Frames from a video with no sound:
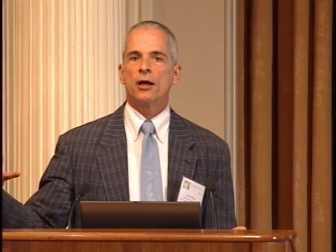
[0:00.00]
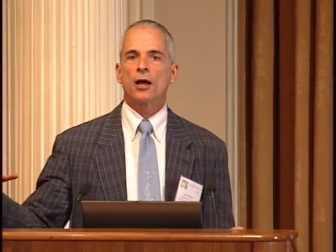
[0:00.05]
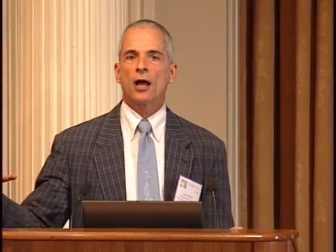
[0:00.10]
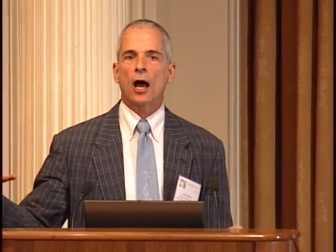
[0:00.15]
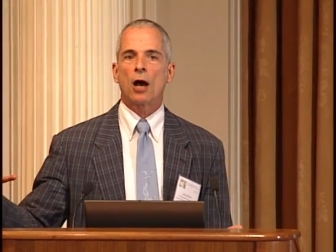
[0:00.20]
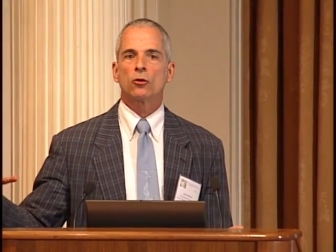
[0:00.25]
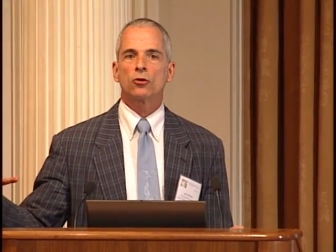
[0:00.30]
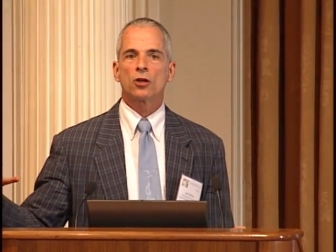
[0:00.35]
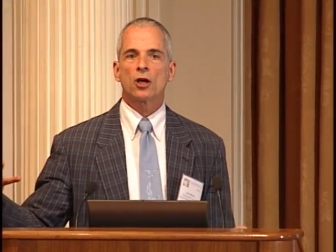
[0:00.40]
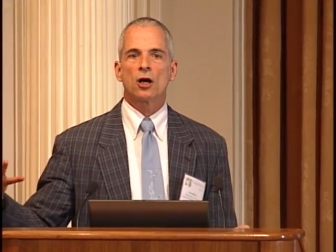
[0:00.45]

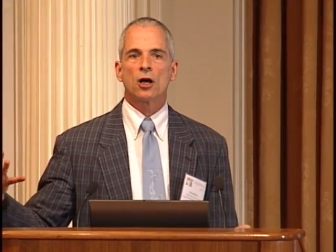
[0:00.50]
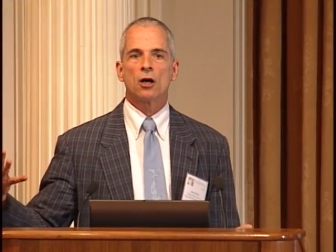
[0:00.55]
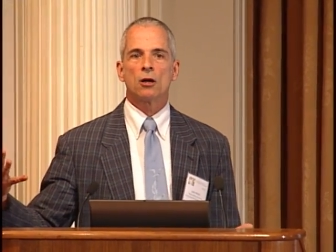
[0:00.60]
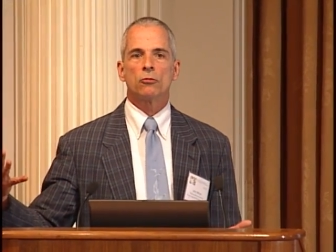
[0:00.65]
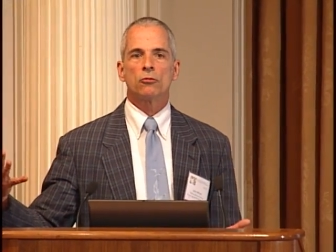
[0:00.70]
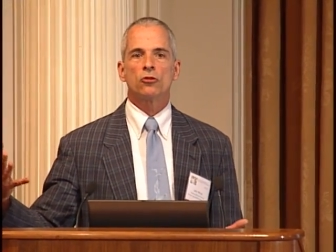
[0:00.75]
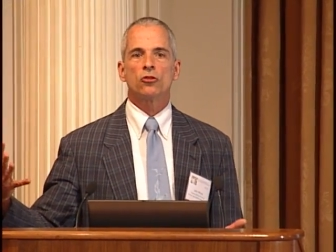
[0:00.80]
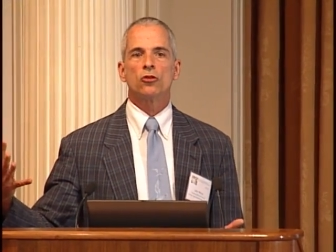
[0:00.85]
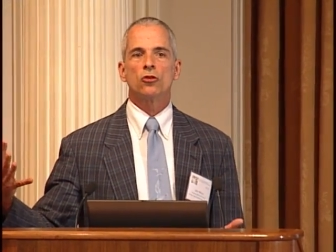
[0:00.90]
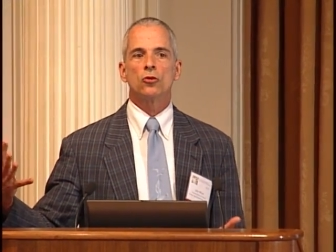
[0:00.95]

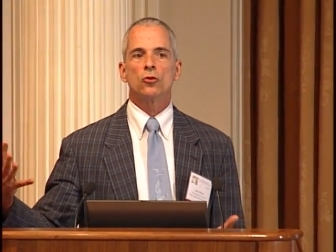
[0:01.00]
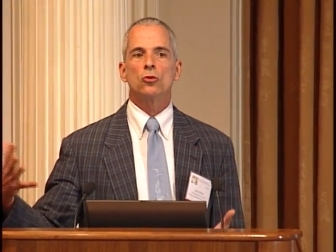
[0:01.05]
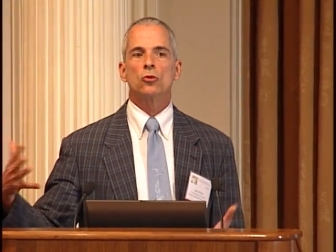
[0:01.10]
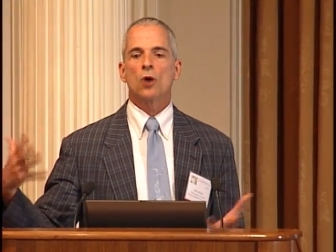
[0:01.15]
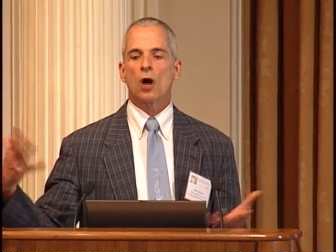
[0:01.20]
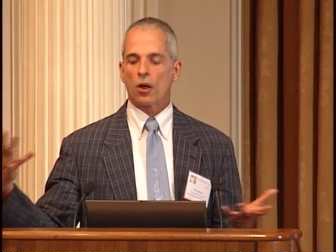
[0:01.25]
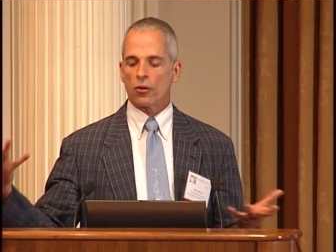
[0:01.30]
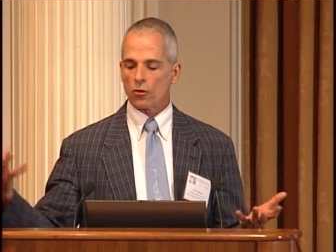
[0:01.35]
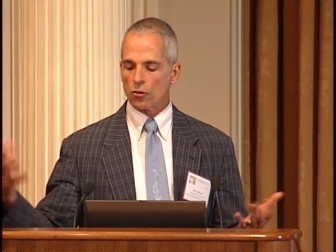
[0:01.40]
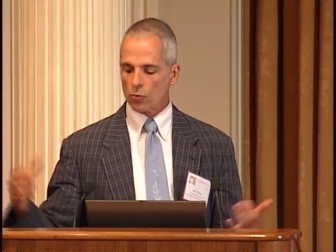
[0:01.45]
outcome to
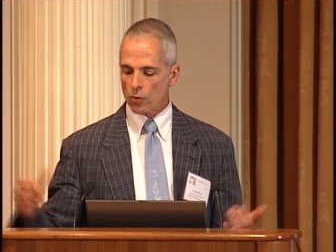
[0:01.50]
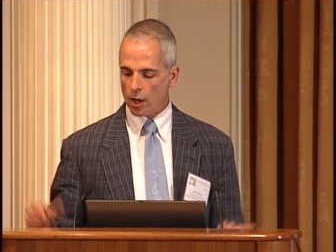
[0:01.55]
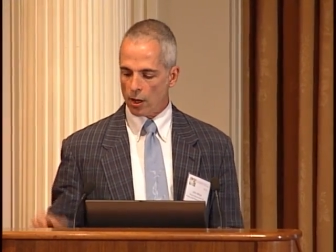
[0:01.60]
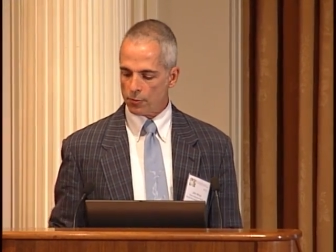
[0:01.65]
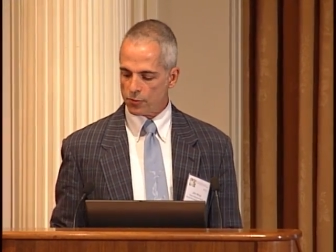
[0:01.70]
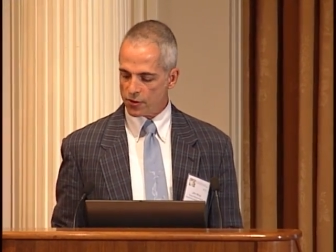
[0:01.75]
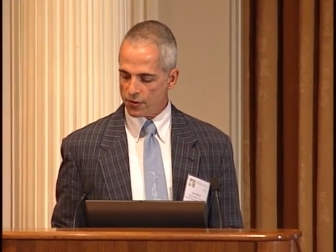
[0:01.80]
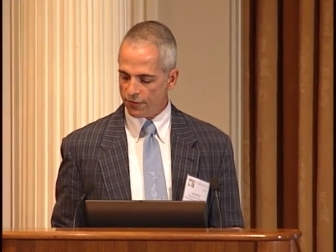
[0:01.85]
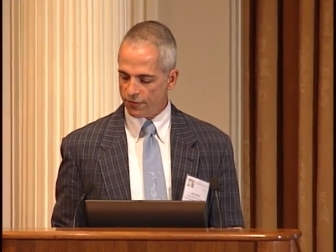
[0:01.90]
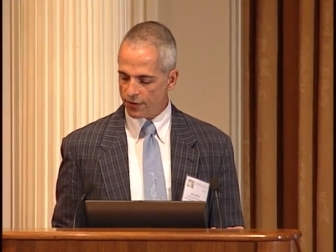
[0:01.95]
other
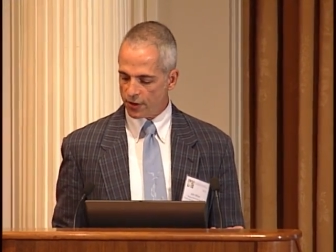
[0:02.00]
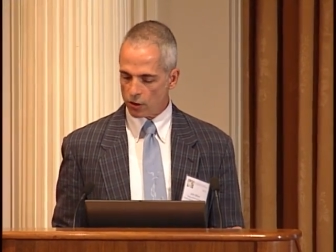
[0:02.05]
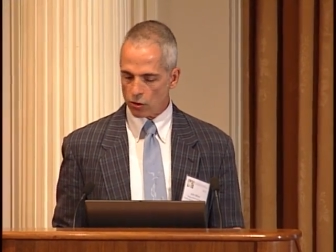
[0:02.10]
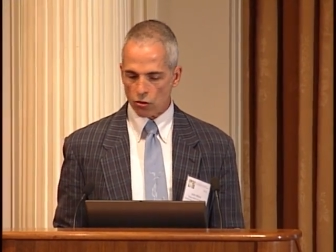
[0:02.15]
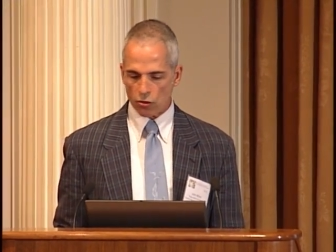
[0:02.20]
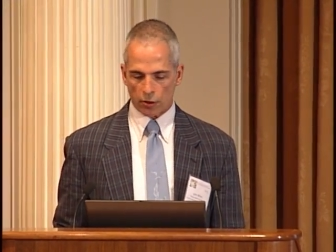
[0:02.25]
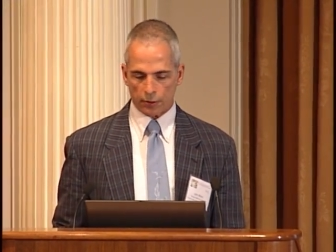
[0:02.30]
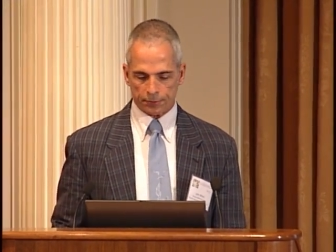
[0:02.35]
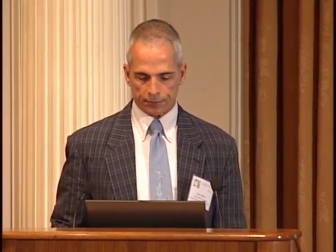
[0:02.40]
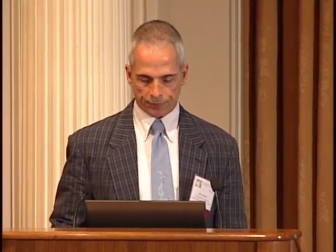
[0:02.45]
realms of function.